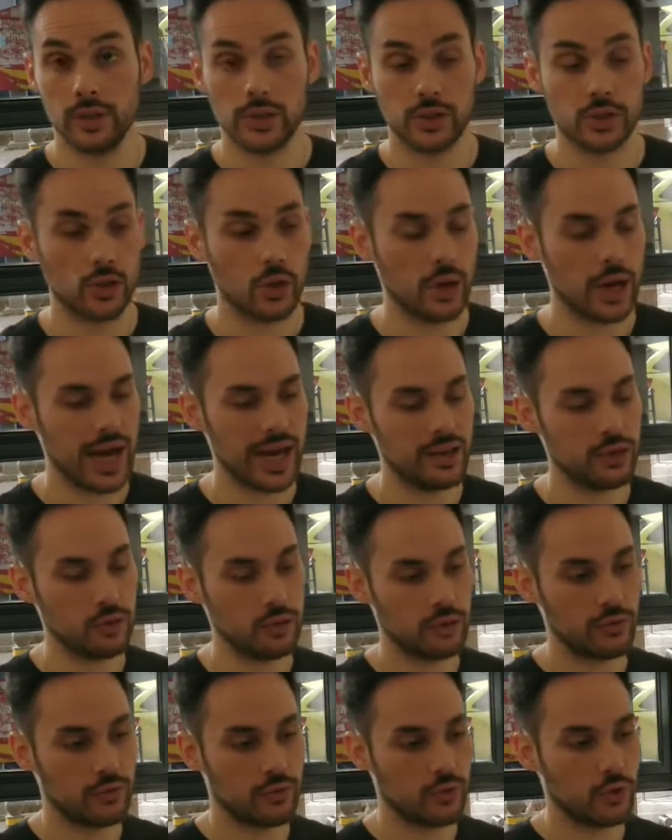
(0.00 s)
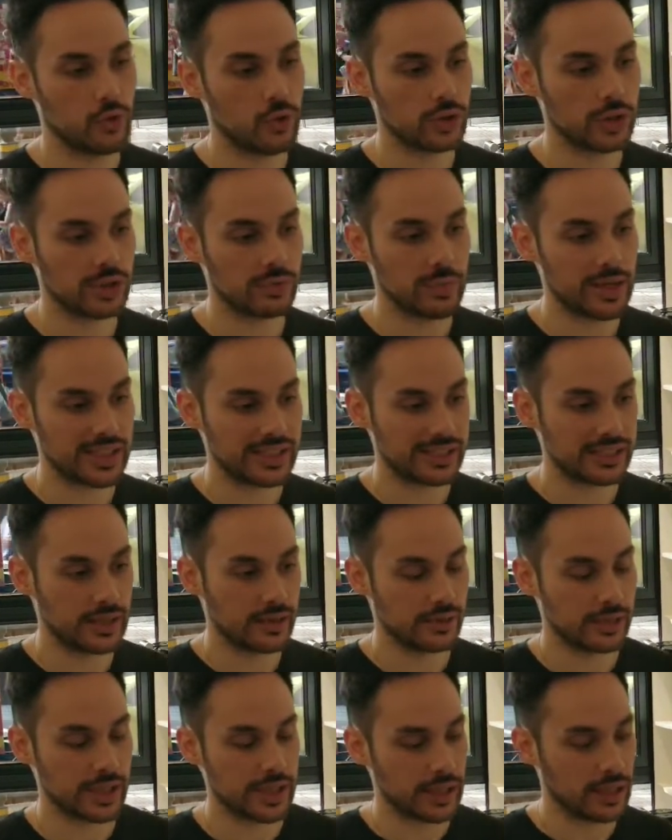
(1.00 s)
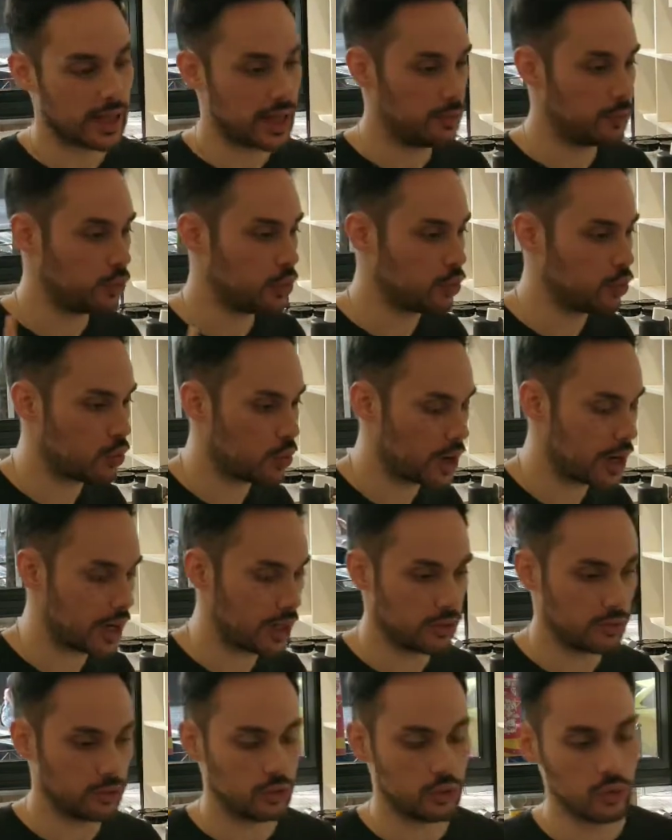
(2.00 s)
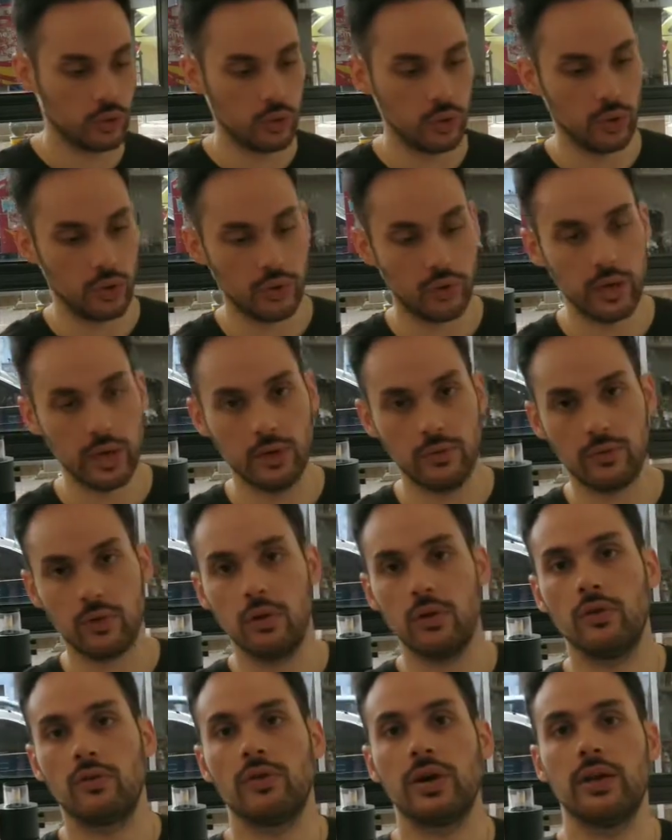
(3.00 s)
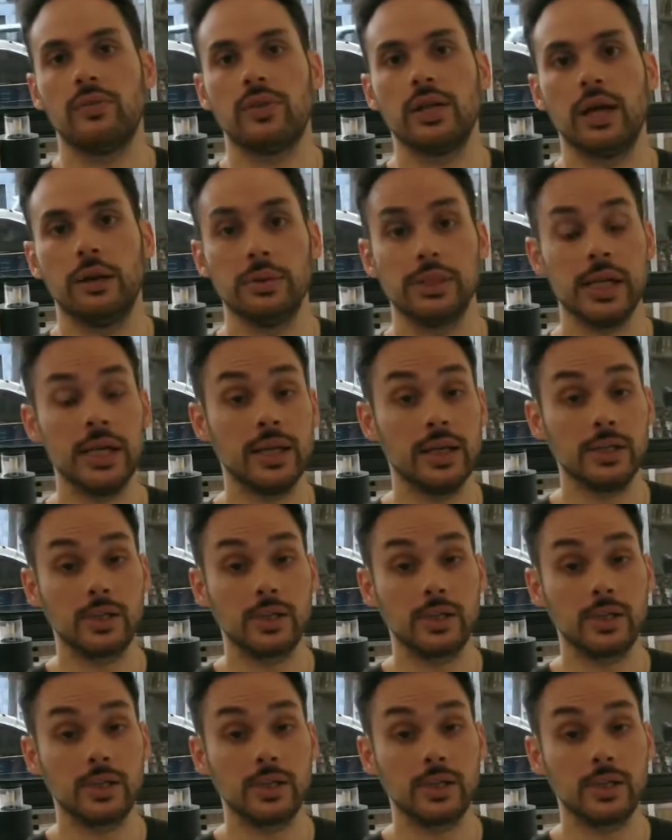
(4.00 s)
So I don't force myself saying I pour 1, 2, 3, 4, 5 times.